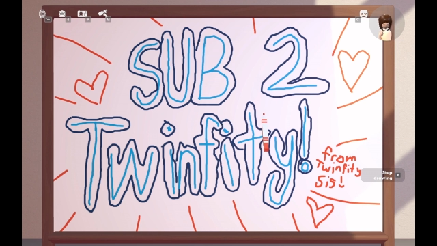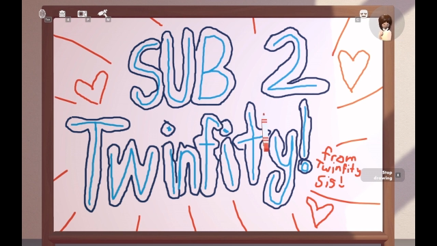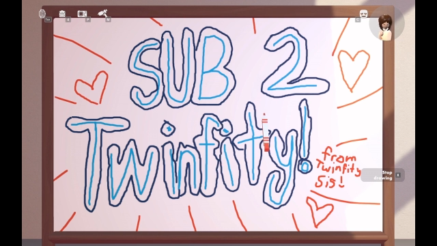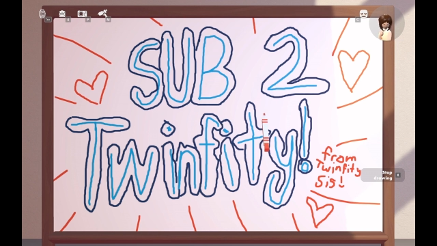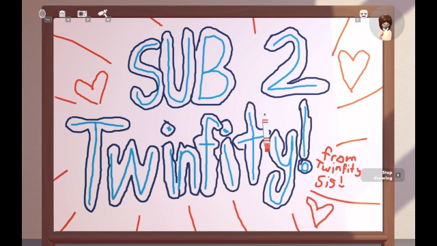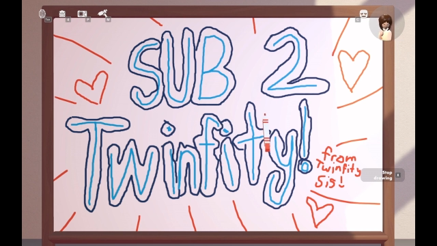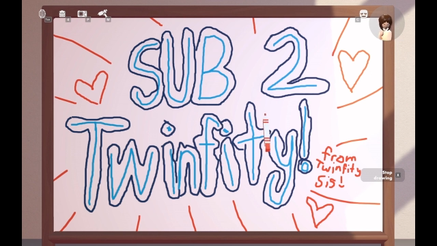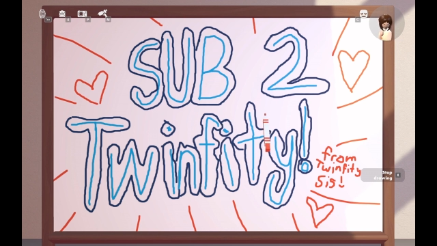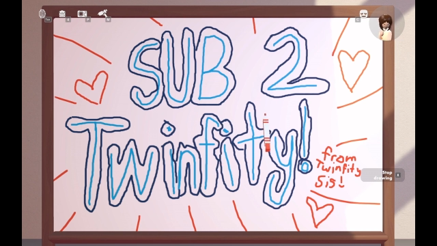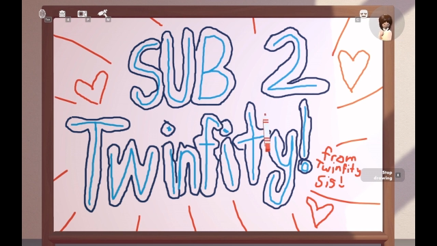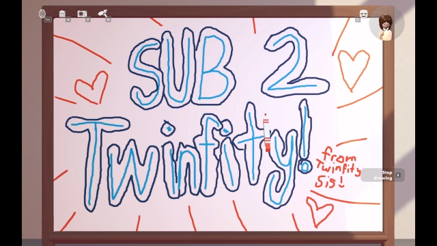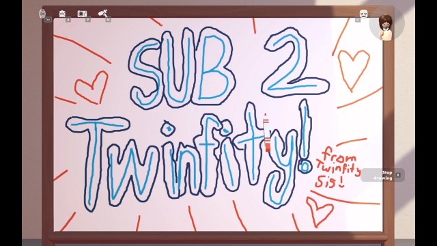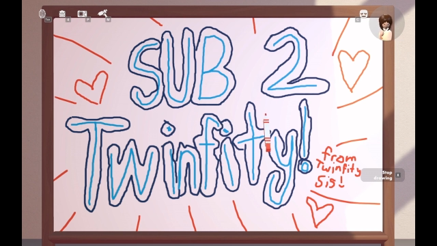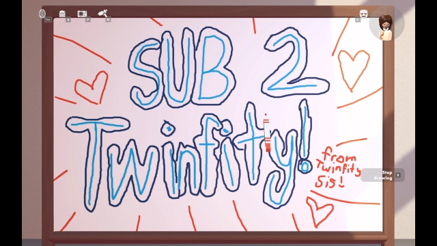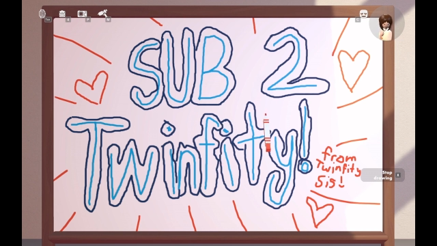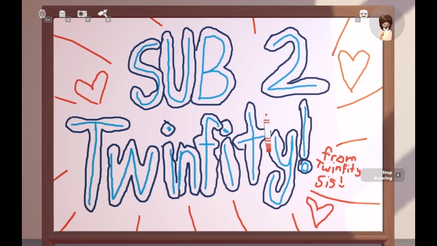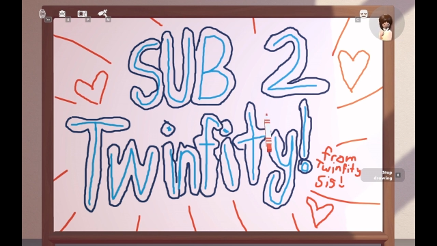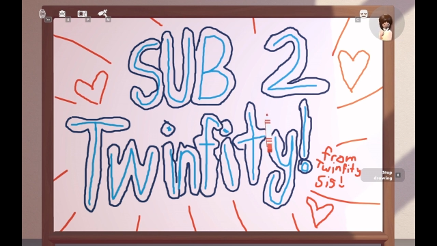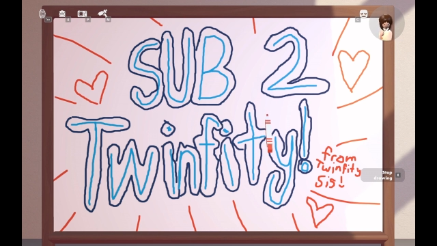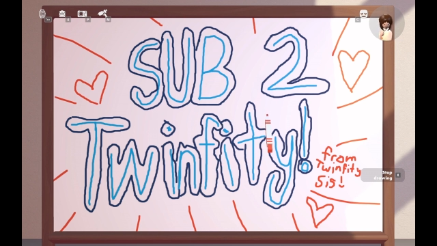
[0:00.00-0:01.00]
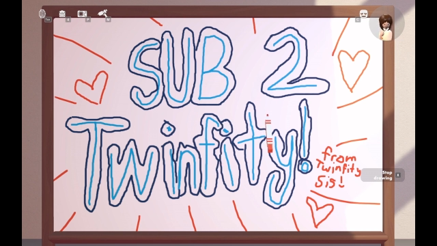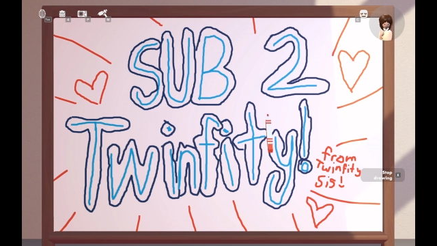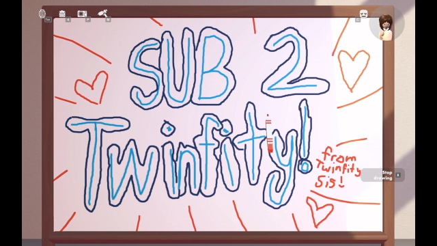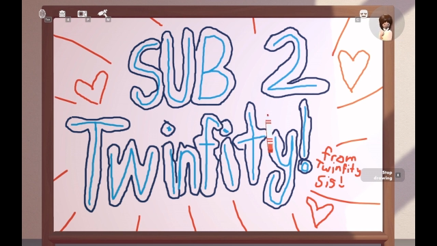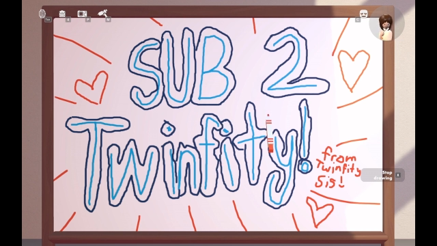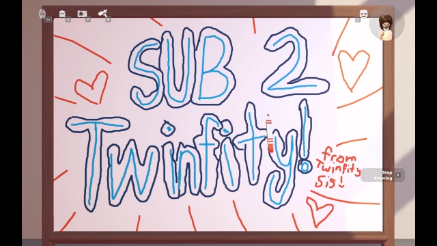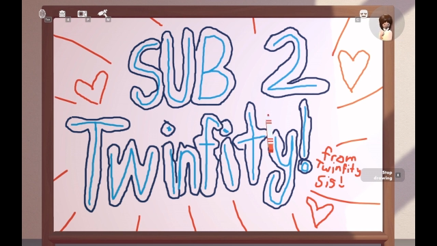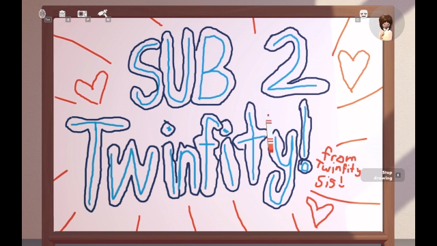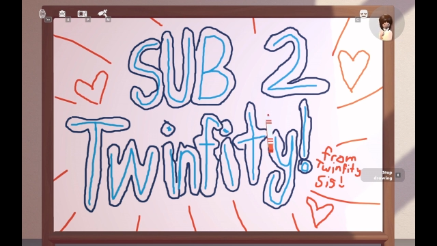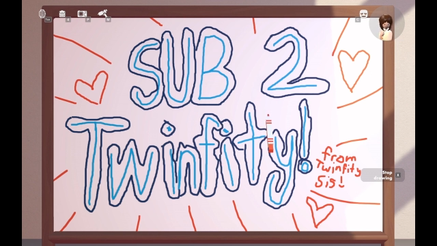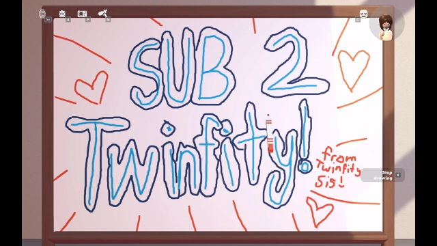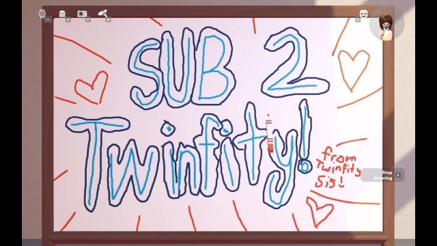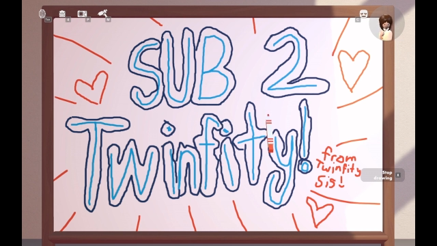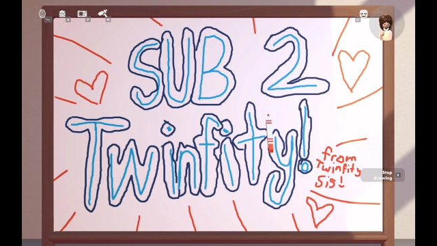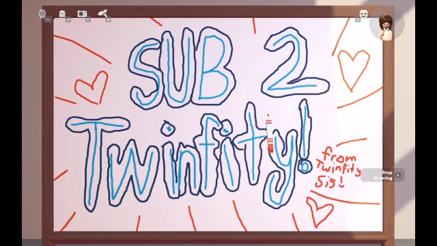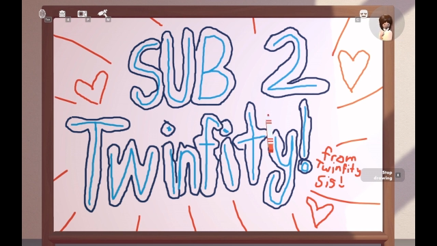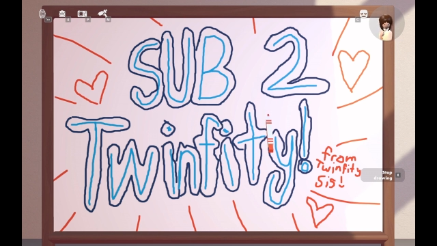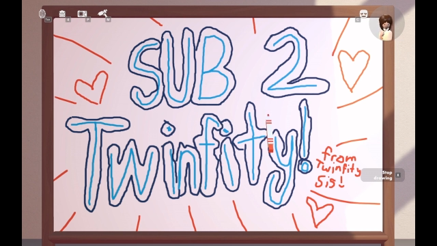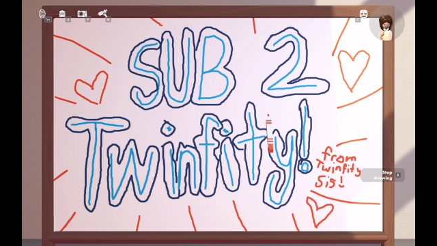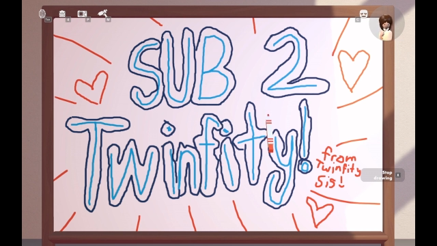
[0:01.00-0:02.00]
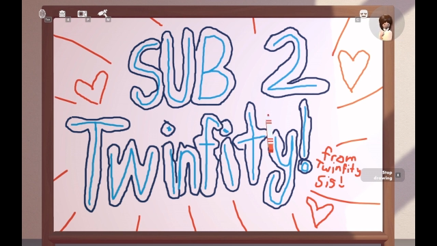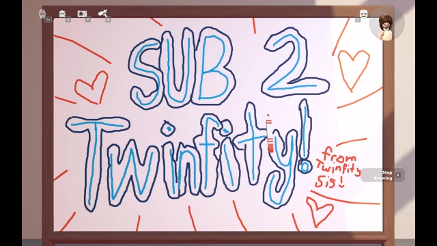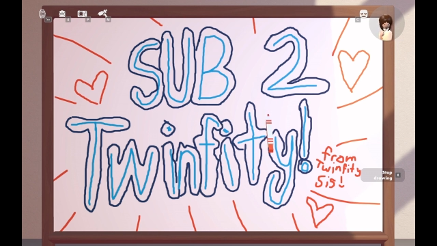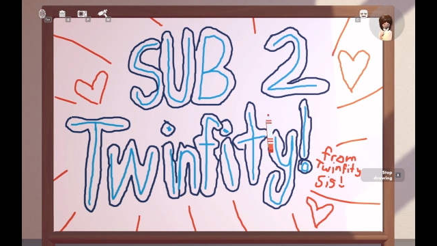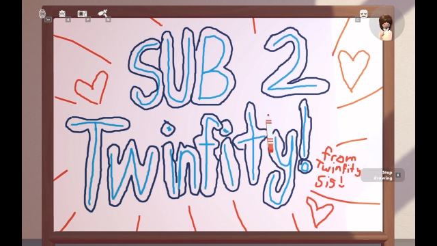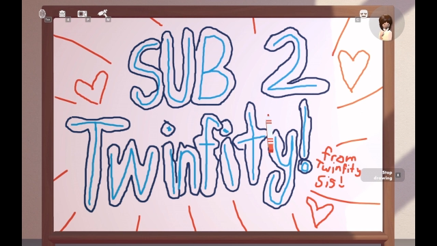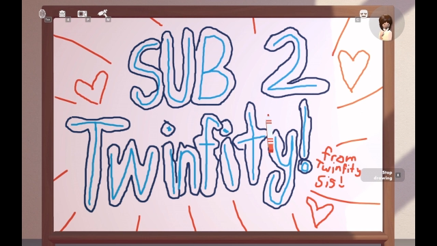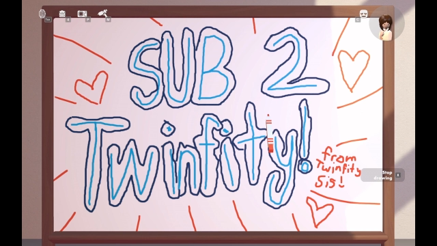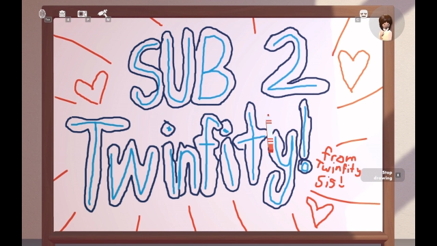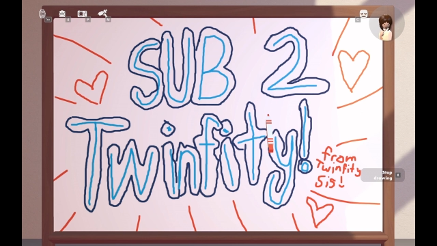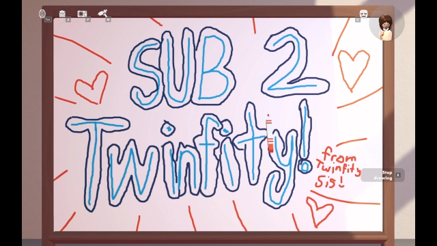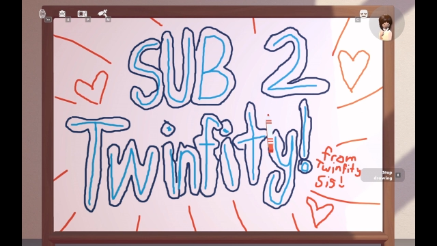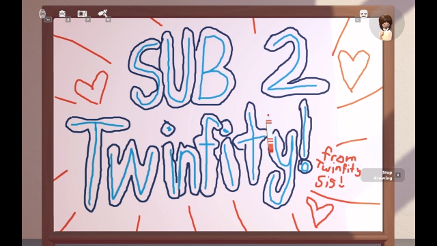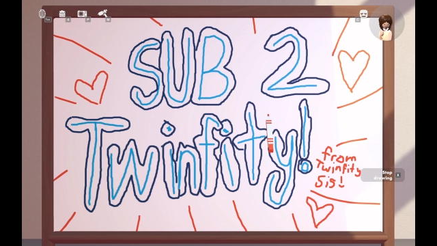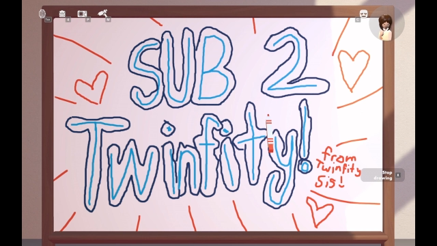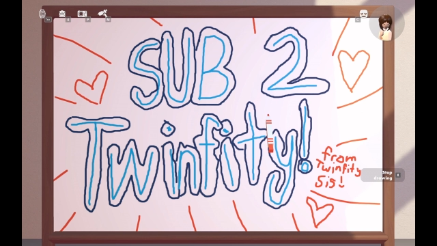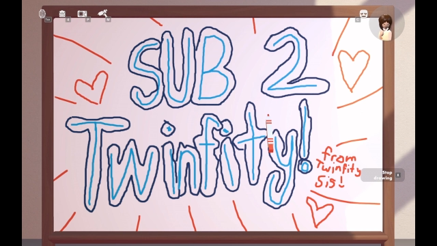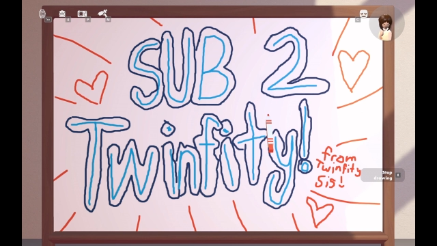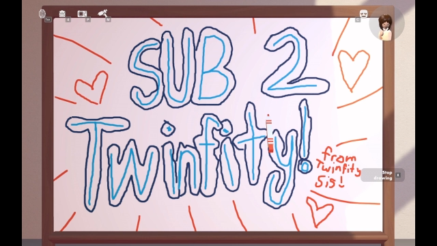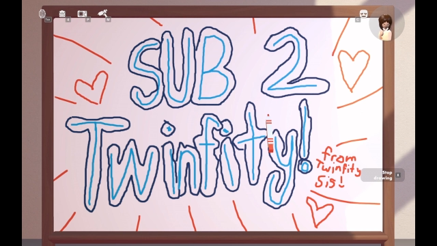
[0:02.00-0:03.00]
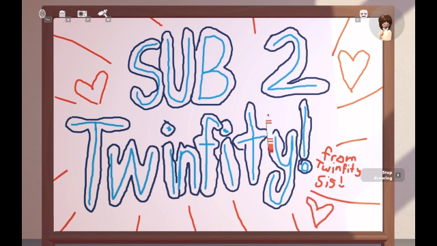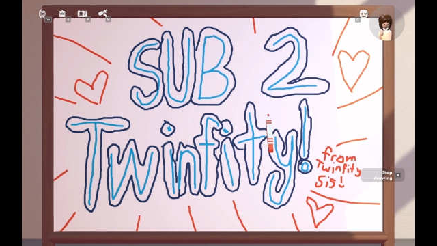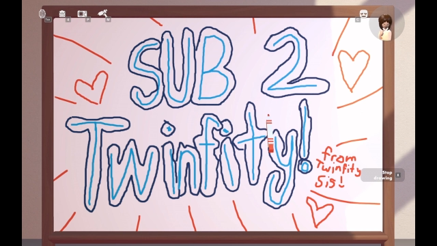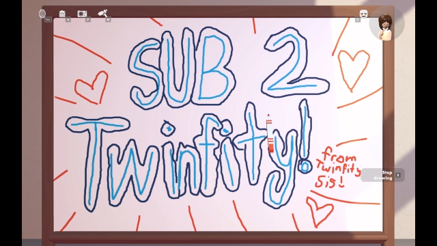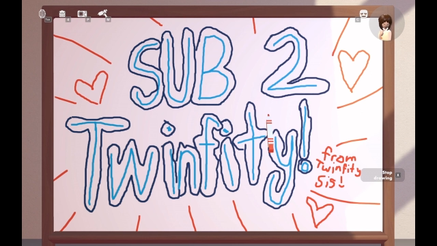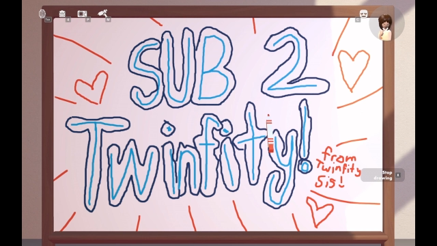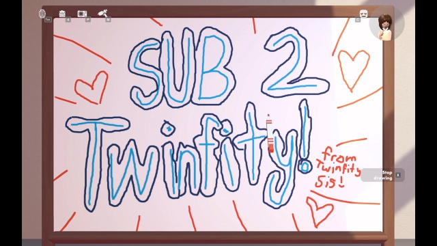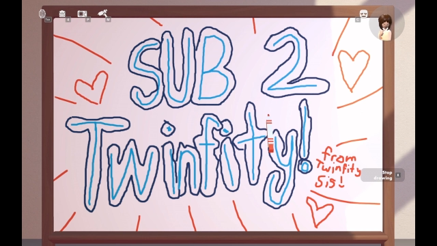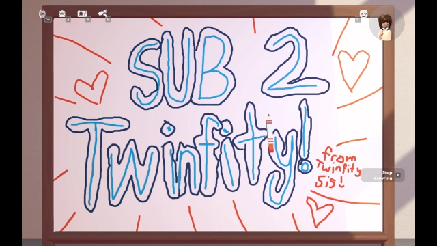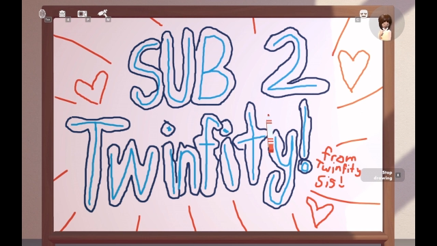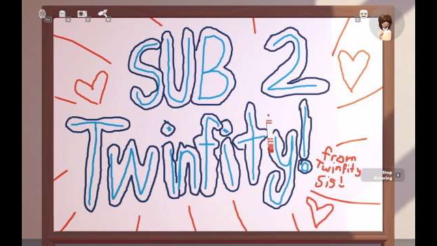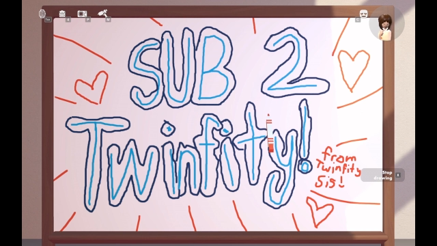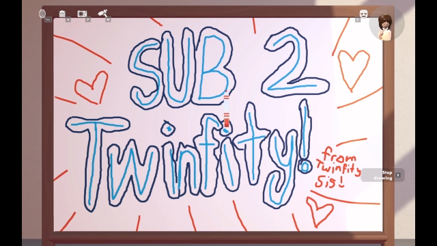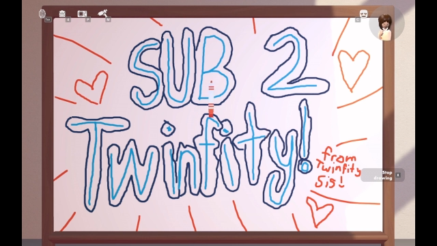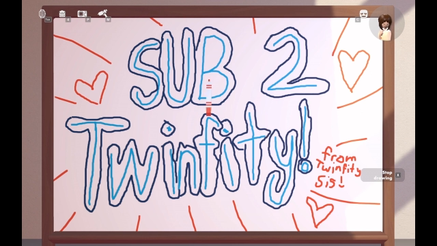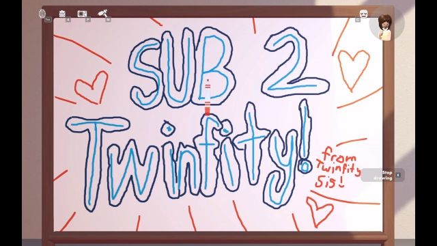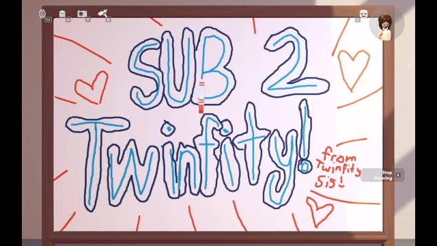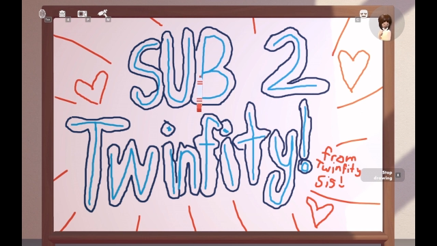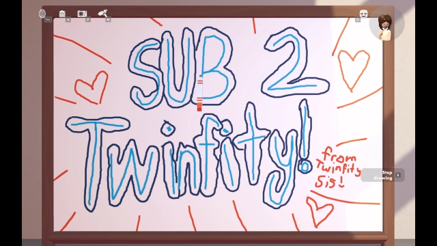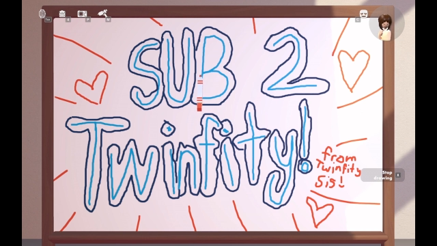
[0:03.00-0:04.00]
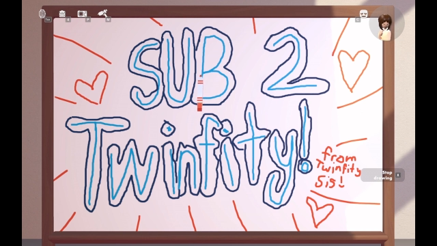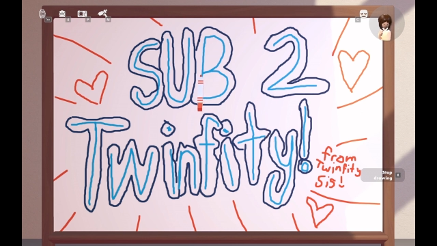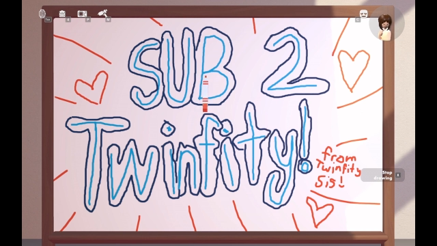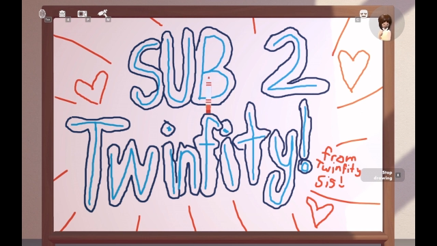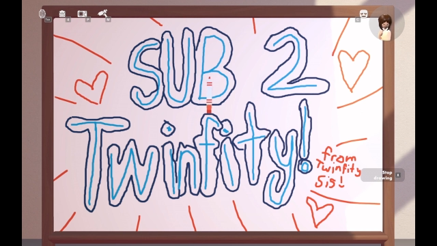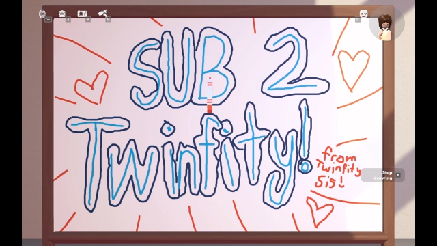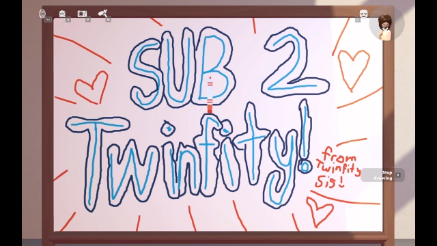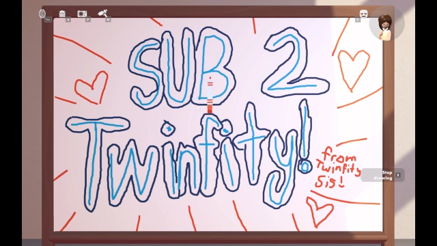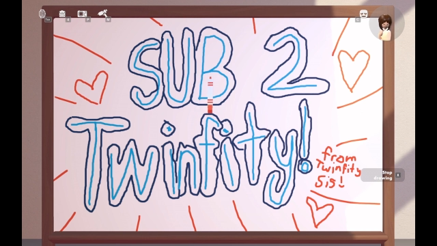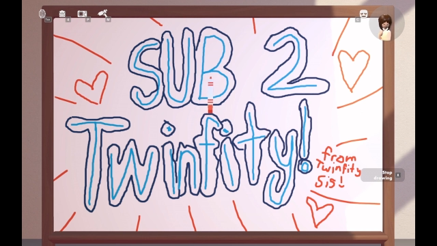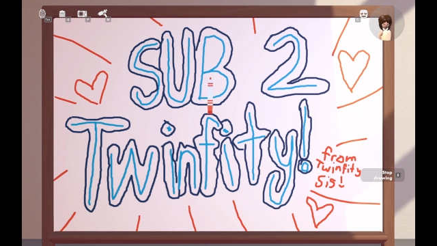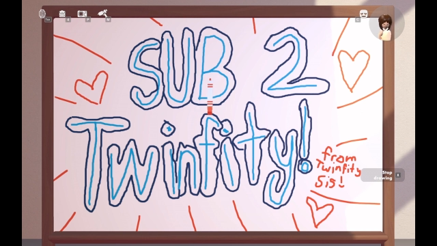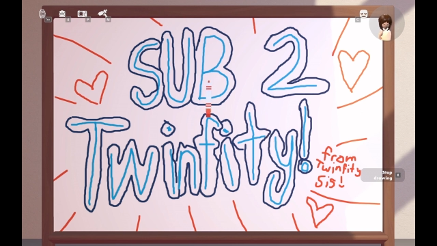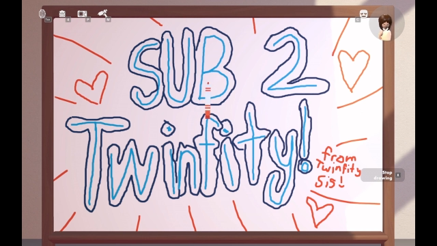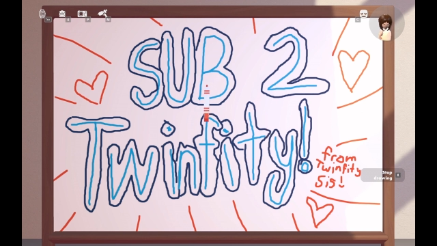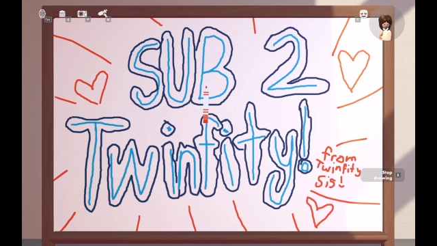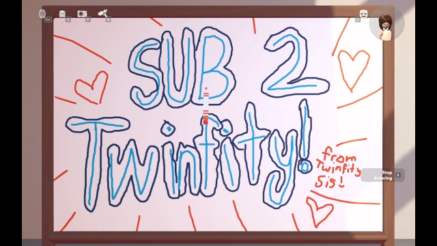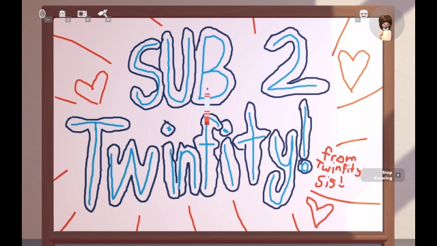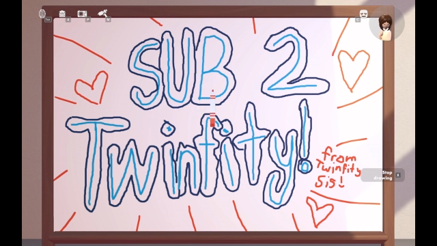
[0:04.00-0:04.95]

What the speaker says: Nobody's mouth can be seen.